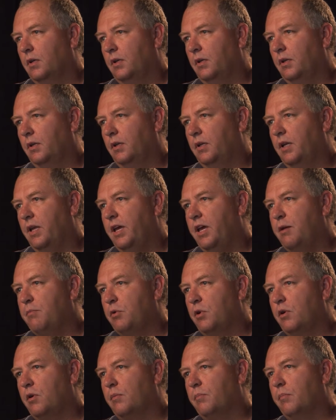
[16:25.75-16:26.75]

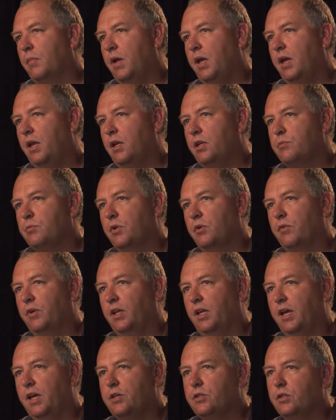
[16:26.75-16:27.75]
Labor management
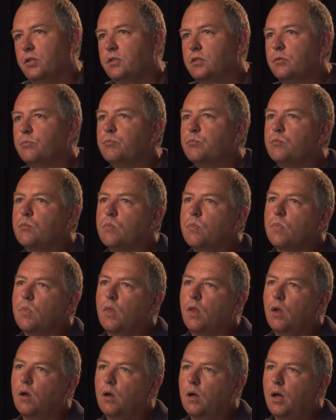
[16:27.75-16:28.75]
relations.
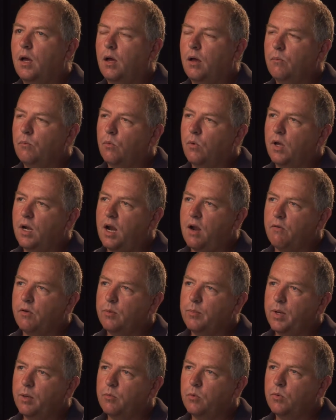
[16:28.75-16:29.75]
What I
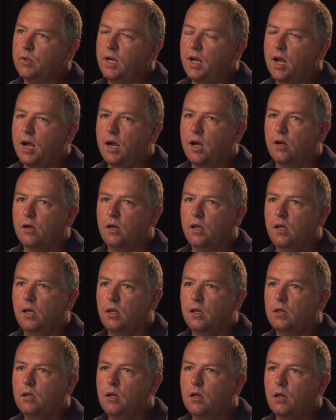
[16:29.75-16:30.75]
remember when I hired
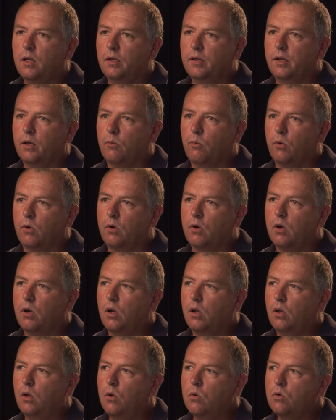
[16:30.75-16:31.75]
in, there were
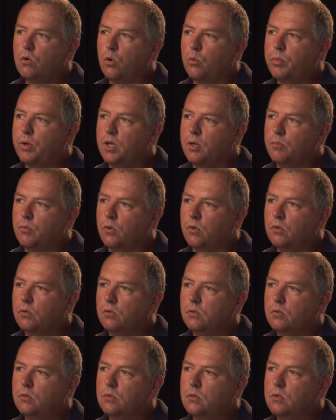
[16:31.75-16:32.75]
local people,
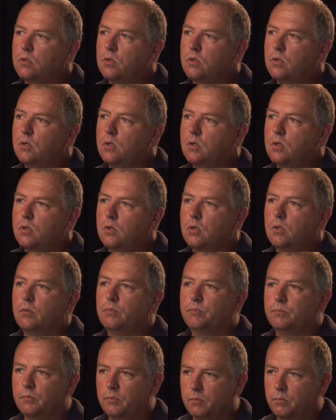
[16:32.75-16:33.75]

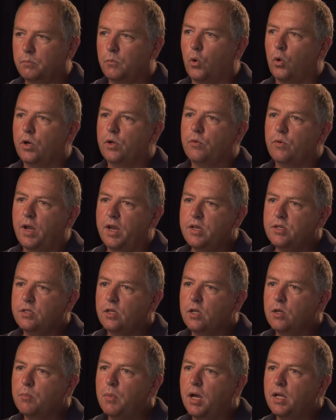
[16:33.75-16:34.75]
born and raised
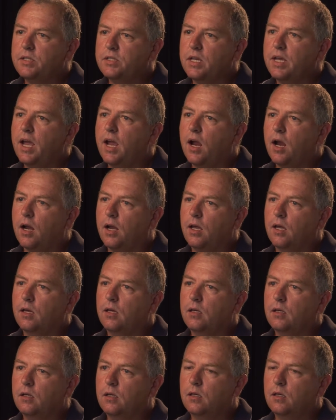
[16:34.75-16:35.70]
in the Muncie area,